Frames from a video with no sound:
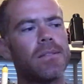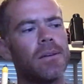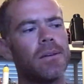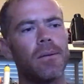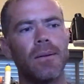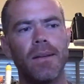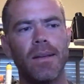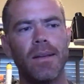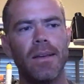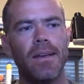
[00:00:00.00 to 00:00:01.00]
So,
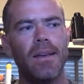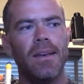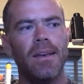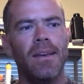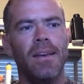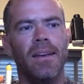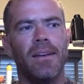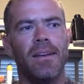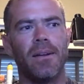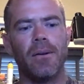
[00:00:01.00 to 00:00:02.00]

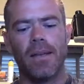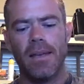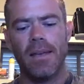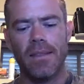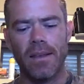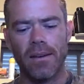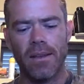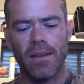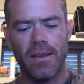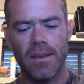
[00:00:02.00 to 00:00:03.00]
you know, then
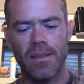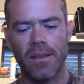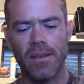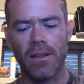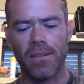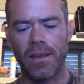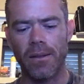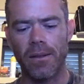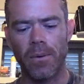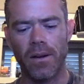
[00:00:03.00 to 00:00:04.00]
the other thing
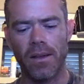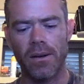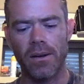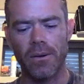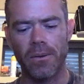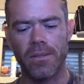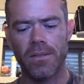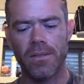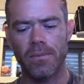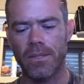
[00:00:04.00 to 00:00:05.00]
that we're going to
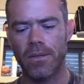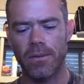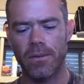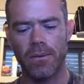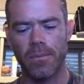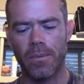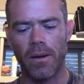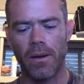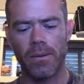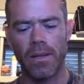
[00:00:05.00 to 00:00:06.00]
introduce, which you'll
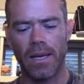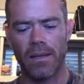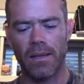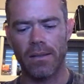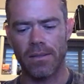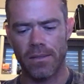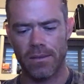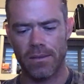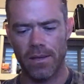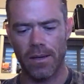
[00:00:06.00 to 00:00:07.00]
probably like,
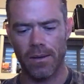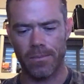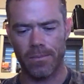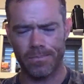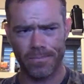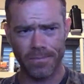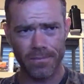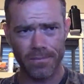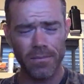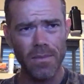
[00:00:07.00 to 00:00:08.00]
is
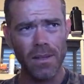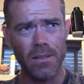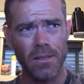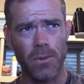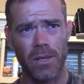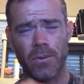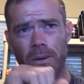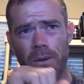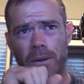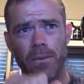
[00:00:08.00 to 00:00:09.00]
in
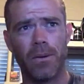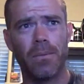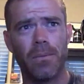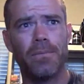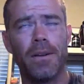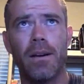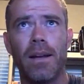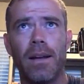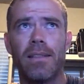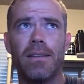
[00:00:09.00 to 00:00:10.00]
2021, we're
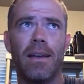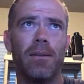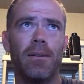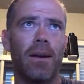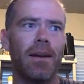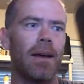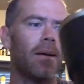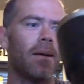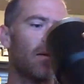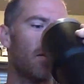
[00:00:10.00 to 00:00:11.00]
figuring out the date right
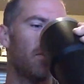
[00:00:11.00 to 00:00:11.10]
now,